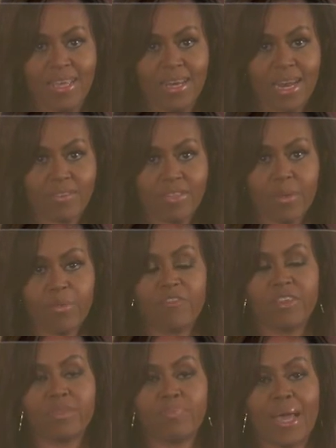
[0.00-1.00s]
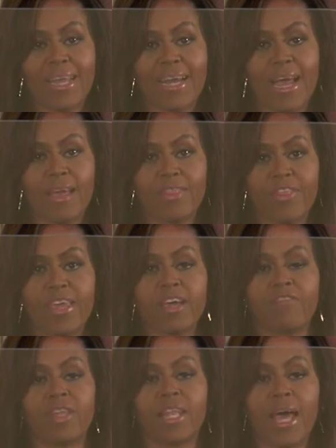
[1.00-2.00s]
Now, some of us might not think
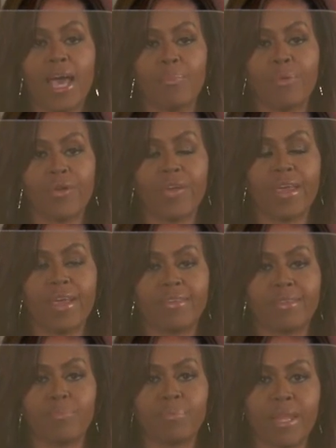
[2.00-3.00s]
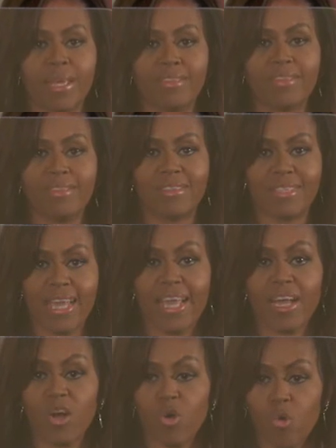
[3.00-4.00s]
of a library as a place to
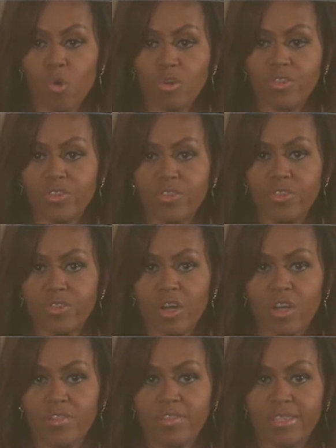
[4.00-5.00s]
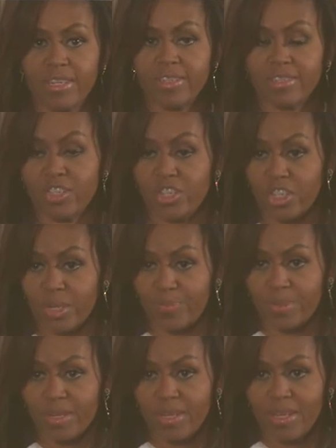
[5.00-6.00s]
take a course on citizenship,
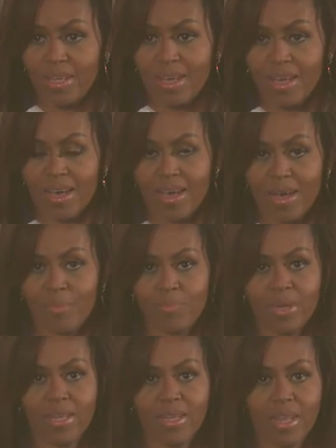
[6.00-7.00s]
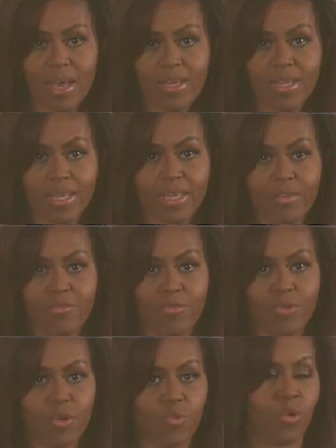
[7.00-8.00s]
uh, but luckily
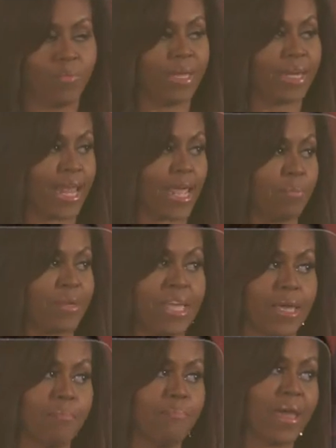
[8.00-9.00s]
for a woman named Kim